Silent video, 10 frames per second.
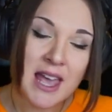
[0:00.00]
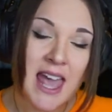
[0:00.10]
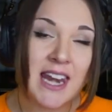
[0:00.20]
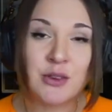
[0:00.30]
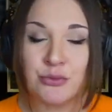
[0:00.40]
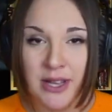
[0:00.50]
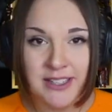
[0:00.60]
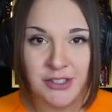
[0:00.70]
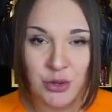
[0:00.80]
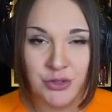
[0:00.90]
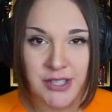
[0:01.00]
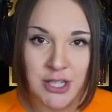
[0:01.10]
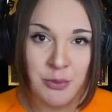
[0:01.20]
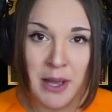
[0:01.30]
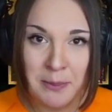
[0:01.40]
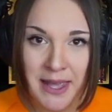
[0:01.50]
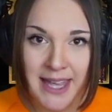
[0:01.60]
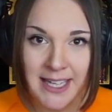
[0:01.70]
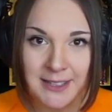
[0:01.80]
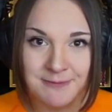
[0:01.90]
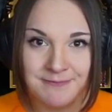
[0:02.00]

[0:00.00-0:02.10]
any red zones that you might be in.